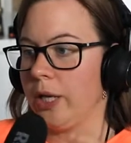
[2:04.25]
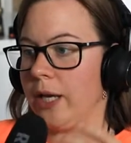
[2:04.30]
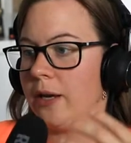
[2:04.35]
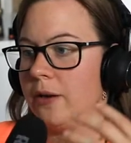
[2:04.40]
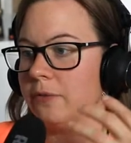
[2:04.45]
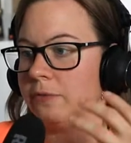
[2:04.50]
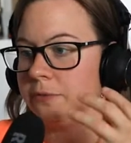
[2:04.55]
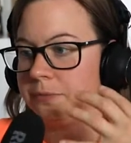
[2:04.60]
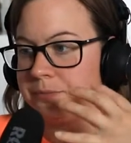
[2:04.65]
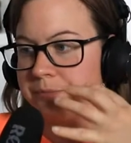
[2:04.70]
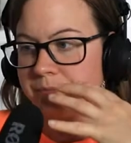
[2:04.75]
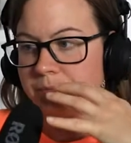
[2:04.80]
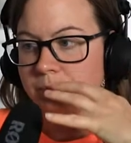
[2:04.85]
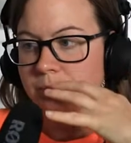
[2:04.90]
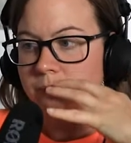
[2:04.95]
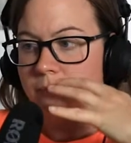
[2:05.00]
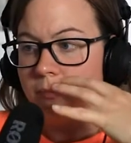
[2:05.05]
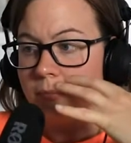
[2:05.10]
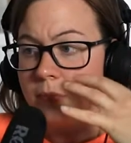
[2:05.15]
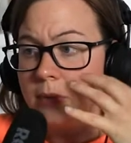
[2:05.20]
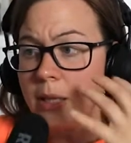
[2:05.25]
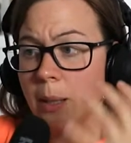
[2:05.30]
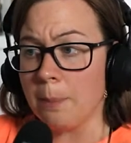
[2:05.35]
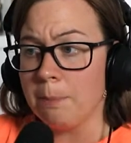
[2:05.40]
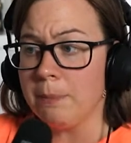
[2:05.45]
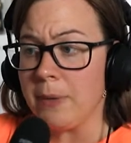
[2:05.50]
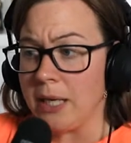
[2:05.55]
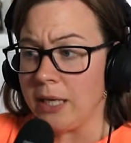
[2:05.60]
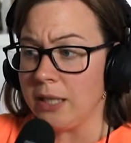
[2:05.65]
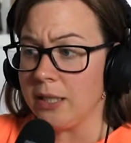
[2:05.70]
have
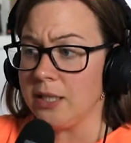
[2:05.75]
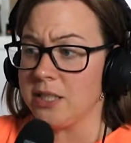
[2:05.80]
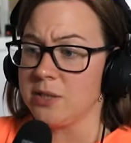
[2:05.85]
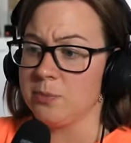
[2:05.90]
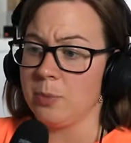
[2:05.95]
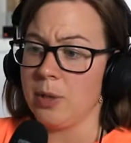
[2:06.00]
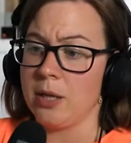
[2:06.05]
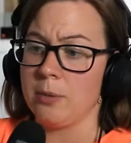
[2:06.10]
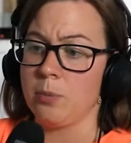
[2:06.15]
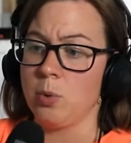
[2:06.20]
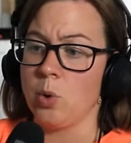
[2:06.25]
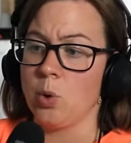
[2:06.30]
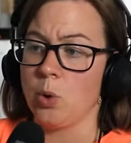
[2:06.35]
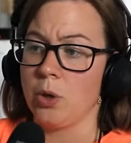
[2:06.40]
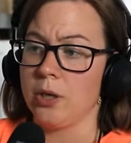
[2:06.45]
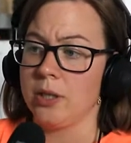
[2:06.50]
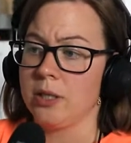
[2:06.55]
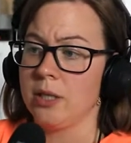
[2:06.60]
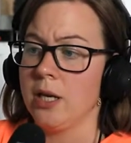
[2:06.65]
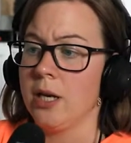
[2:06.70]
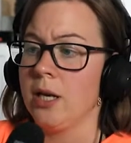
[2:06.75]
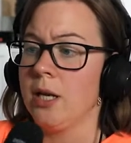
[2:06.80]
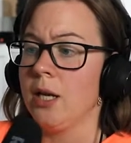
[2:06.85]
mini display port.